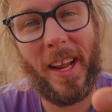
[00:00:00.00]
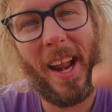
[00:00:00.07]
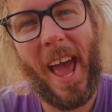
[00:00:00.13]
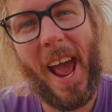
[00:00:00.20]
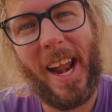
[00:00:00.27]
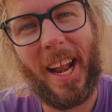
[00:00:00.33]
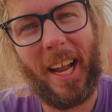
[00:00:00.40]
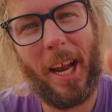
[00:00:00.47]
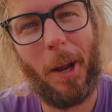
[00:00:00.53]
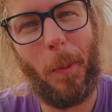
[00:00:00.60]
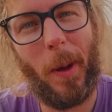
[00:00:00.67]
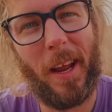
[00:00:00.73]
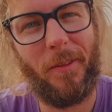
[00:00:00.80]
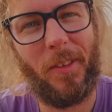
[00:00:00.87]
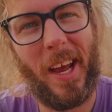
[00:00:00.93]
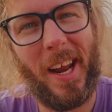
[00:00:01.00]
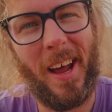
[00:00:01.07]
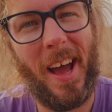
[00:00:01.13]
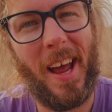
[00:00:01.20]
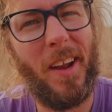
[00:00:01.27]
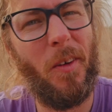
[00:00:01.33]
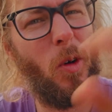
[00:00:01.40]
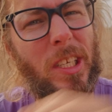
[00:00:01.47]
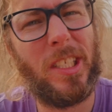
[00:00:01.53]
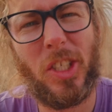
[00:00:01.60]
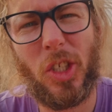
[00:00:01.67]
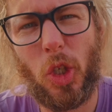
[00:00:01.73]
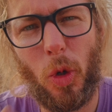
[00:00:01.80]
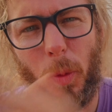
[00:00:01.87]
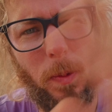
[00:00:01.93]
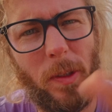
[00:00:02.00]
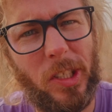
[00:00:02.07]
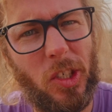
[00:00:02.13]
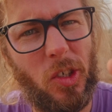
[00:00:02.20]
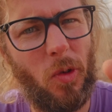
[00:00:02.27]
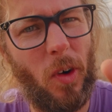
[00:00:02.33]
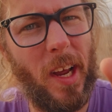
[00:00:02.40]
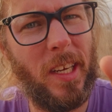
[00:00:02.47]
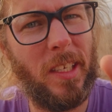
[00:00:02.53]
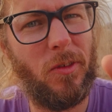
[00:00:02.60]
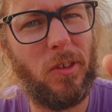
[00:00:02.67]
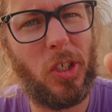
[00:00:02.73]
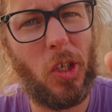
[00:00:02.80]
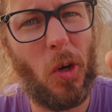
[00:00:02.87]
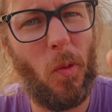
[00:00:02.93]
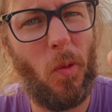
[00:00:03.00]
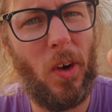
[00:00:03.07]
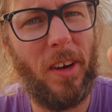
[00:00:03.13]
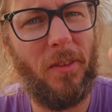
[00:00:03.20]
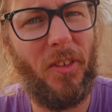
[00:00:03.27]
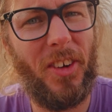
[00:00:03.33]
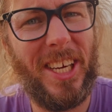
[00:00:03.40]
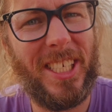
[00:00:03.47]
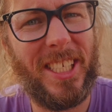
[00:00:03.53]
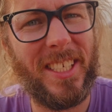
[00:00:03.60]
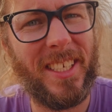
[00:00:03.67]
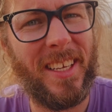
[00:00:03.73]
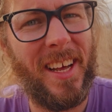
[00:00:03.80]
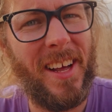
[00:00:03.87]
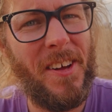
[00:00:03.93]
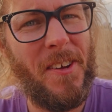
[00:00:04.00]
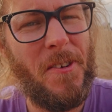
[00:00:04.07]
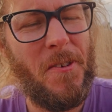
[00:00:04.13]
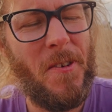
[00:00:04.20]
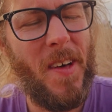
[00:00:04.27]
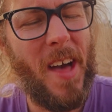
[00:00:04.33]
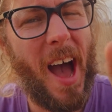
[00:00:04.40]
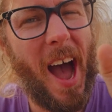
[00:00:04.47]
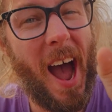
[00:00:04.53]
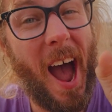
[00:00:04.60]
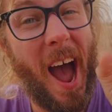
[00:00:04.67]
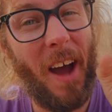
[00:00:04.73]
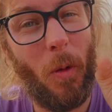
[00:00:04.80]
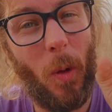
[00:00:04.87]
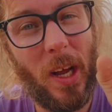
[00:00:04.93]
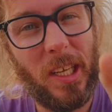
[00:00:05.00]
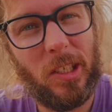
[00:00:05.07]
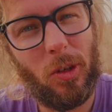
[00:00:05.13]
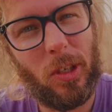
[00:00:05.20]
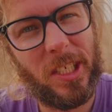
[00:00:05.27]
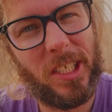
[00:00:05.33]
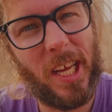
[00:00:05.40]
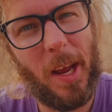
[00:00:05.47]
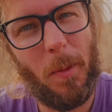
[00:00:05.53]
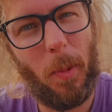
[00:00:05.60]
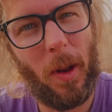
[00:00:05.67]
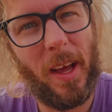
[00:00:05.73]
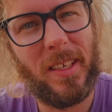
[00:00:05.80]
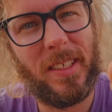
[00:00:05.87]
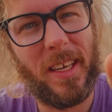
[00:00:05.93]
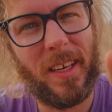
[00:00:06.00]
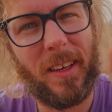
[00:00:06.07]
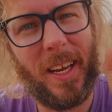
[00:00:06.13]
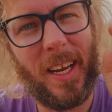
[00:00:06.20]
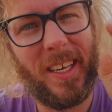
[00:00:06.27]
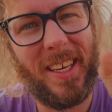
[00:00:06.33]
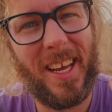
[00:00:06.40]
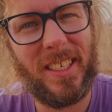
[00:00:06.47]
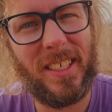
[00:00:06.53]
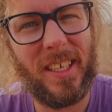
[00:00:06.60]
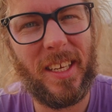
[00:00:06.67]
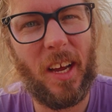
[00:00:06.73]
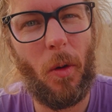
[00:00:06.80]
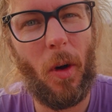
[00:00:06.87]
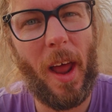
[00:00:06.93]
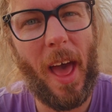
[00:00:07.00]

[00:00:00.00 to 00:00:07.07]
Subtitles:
and had a little bit of dinner, and it was super strange for some weird reason. I went to the same place I did yesterday where I